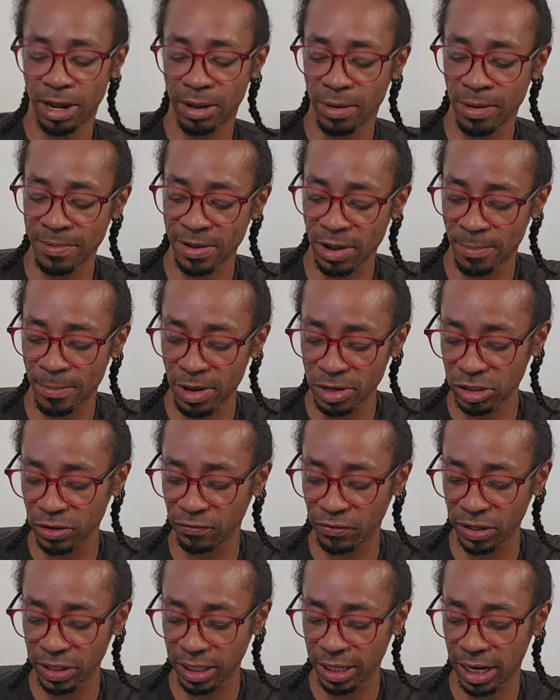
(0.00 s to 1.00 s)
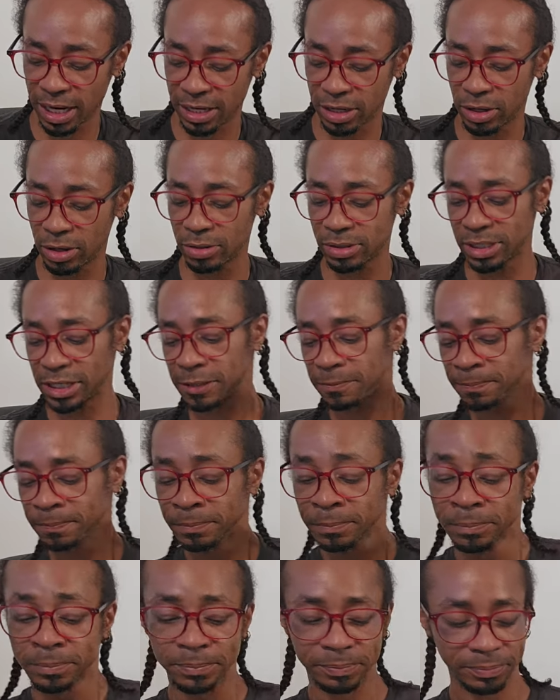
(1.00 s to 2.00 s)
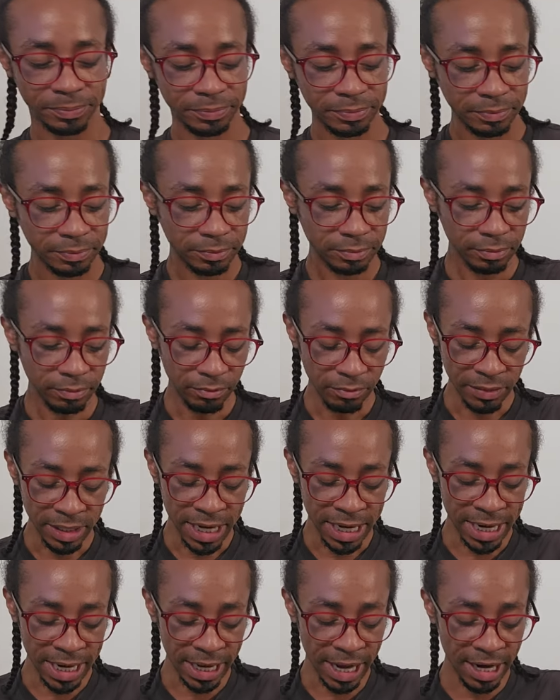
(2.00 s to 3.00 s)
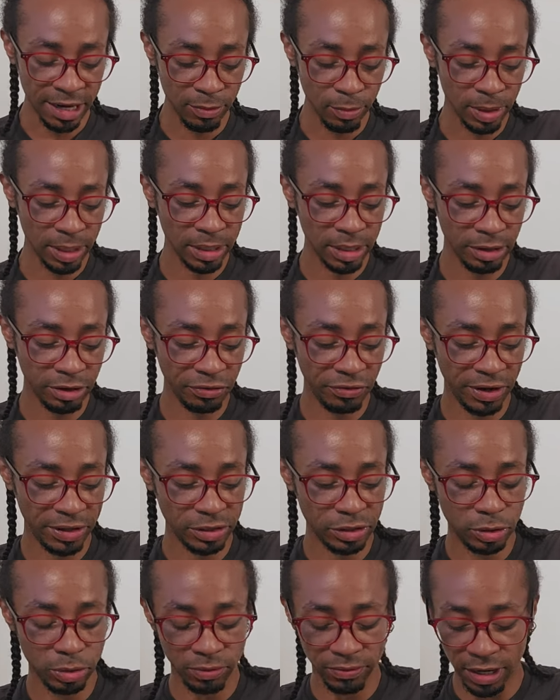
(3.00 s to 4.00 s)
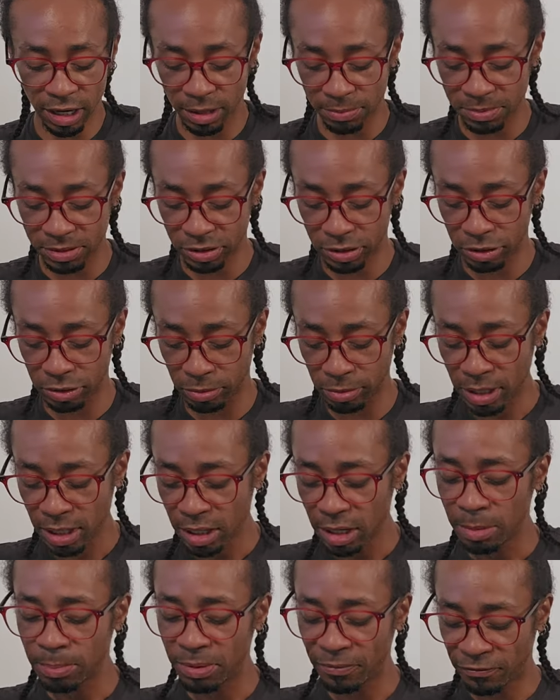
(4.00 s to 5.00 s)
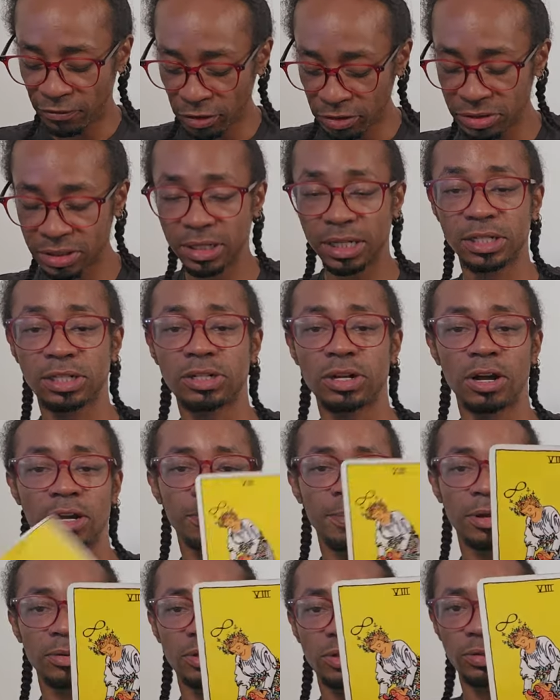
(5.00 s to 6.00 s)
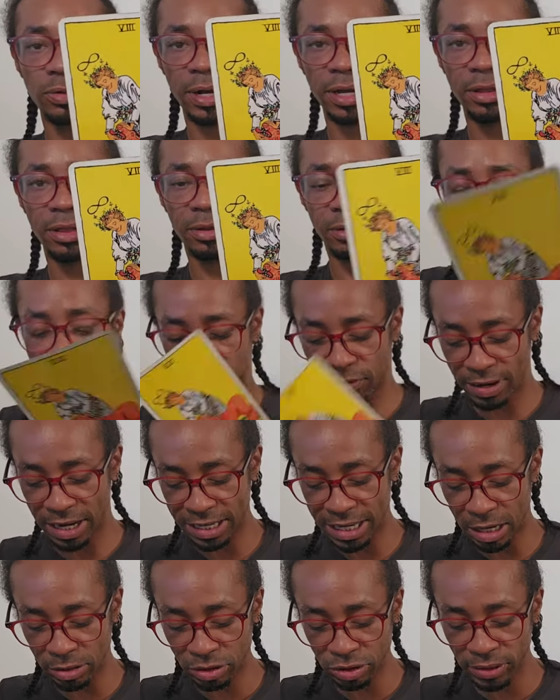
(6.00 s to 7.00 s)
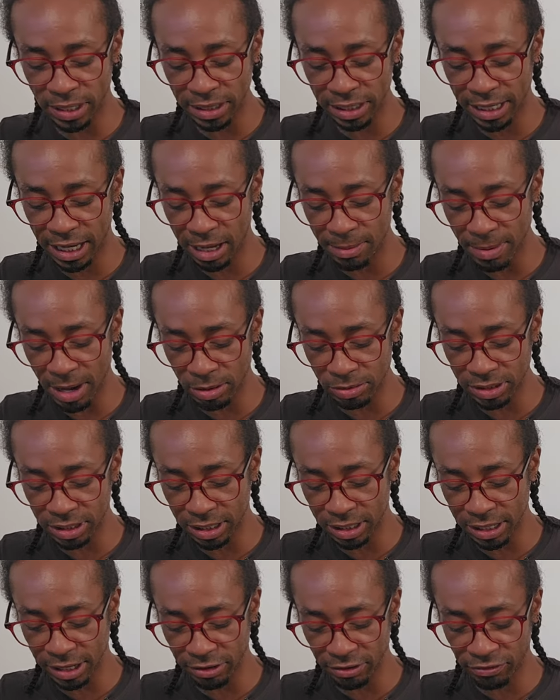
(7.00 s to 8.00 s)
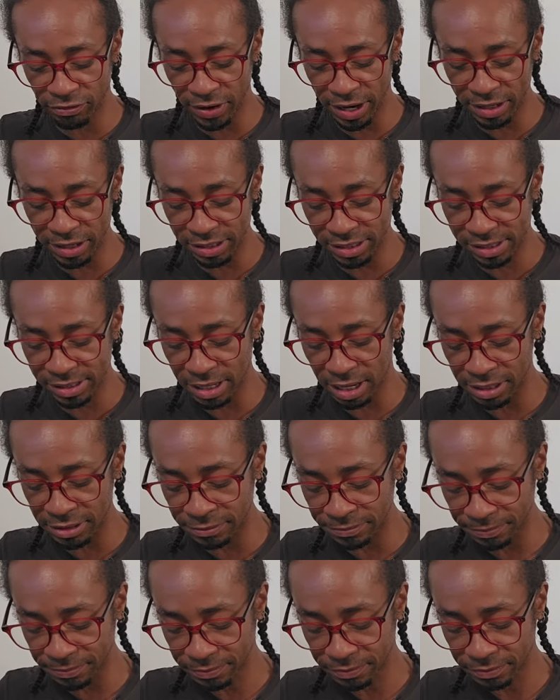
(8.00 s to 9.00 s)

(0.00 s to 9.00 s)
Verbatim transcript: I, I'm also feeling kind of nosy. And I kind of want to clarify the Two of Cups too. But first, let's talk about strength. All right, now strength came out to clarify the sun,